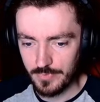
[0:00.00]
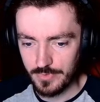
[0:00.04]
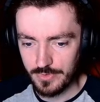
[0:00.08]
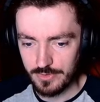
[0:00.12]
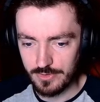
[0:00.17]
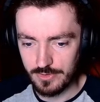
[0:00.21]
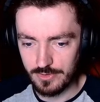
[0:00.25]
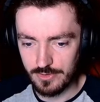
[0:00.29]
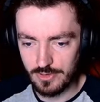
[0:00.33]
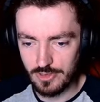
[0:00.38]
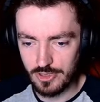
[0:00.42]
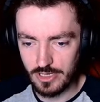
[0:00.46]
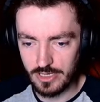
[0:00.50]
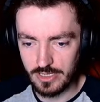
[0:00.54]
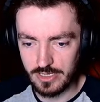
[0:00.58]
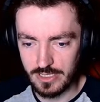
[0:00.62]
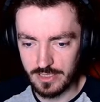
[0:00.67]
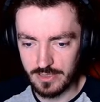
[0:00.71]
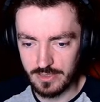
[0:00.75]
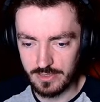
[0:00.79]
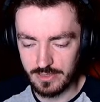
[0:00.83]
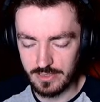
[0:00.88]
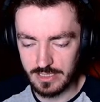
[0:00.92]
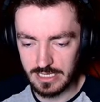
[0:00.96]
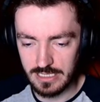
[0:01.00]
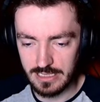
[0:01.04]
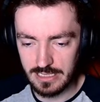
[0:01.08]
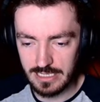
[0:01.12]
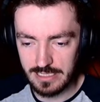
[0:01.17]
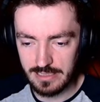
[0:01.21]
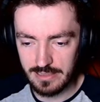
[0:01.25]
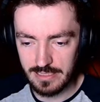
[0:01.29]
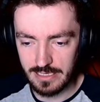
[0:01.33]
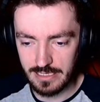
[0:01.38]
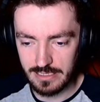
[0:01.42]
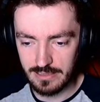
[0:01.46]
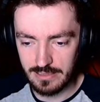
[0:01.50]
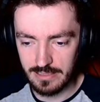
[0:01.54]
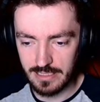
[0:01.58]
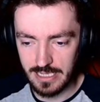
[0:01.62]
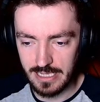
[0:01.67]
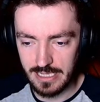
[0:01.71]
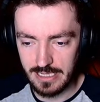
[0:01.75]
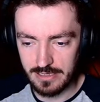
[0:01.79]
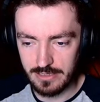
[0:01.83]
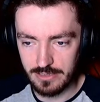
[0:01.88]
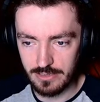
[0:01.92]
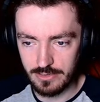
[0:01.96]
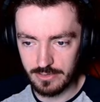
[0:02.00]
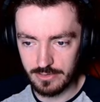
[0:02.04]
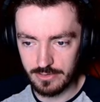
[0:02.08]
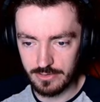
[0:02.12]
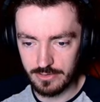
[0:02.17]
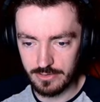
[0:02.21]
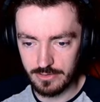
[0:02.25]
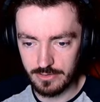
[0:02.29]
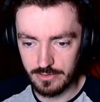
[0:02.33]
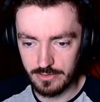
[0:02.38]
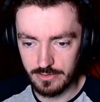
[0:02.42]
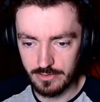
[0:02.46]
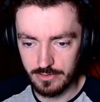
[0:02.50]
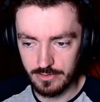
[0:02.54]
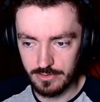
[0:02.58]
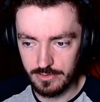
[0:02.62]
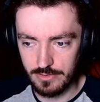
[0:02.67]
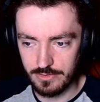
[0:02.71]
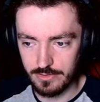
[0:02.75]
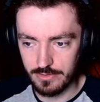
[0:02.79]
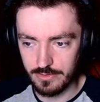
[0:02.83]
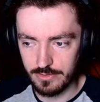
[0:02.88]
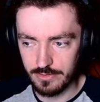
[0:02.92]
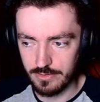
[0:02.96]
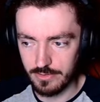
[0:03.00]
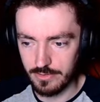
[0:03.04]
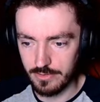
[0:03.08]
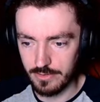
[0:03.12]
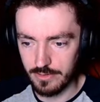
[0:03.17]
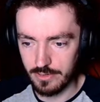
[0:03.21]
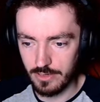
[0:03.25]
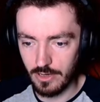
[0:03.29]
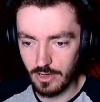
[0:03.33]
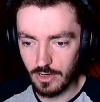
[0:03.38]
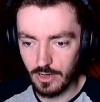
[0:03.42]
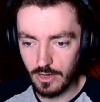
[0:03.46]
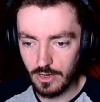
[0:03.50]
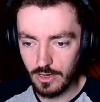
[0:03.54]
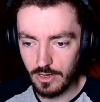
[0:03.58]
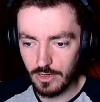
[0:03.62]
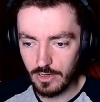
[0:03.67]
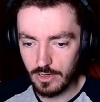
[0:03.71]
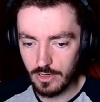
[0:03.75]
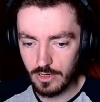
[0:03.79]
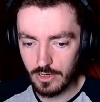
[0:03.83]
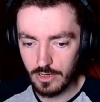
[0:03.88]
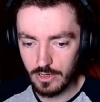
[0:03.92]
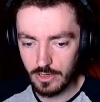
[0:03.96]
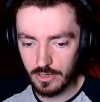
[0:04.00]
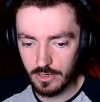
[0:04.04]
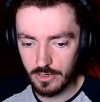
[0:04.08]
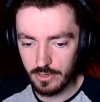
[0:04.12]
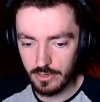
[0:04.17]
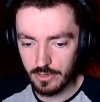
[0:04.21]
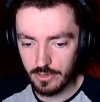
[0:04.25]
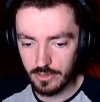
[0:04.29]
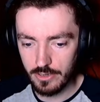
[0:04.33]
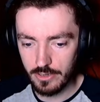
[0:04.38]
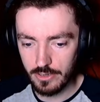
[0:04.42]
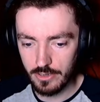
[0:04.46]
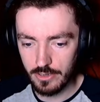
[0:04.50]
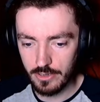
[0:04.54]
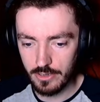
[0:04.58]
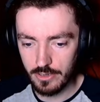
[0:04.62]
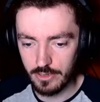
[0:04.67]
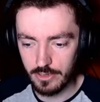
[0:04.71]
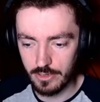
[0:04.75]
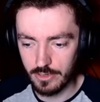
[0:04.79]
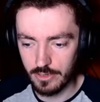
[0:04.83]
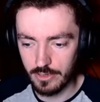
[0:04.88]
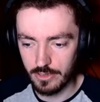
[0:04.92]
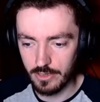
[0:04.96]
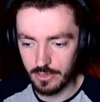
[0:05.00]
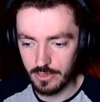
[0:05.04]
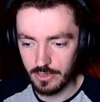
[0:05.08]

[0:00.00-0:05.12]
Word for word: So the journey, so the Atlantic leg. Oh.